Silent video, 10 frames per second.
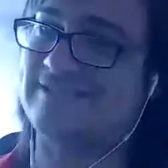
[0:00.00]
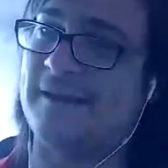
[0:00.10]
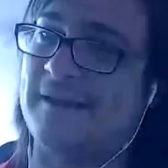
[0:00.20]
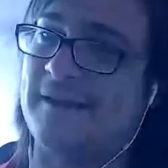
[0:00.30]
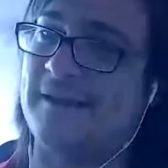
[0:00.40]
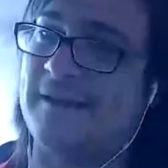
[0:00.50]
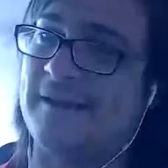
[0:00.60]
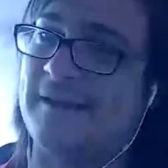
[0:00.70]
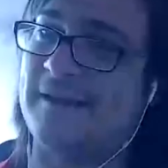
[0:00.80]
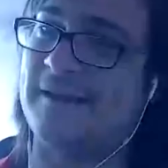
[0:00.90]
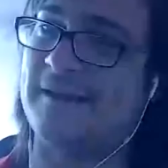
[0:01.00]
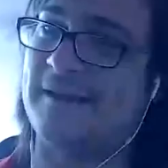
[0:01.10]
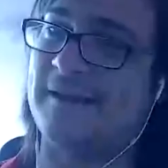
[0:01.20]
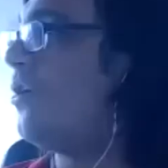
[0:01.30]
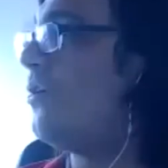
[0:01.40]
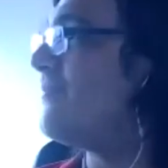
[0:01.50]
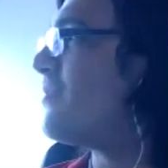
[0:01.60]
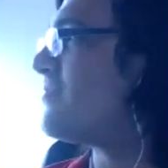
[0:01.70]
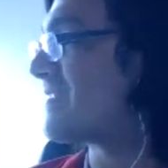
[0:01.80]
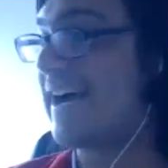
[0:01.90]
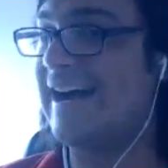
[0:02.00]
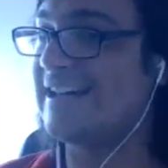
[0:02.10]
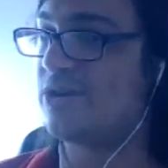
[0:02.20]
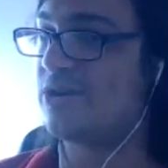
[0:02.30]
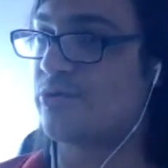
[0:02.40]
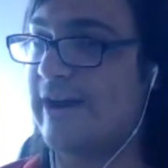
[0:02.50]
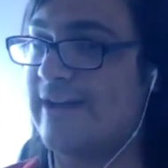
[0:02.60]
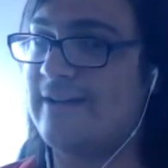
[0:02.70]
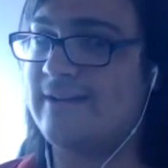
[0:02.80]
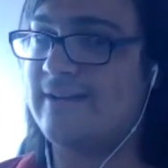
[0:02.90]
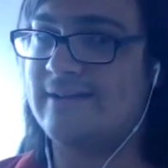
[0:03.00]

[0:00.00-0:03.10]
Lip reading: like I'm getting sun. It's all, the sky is all gray.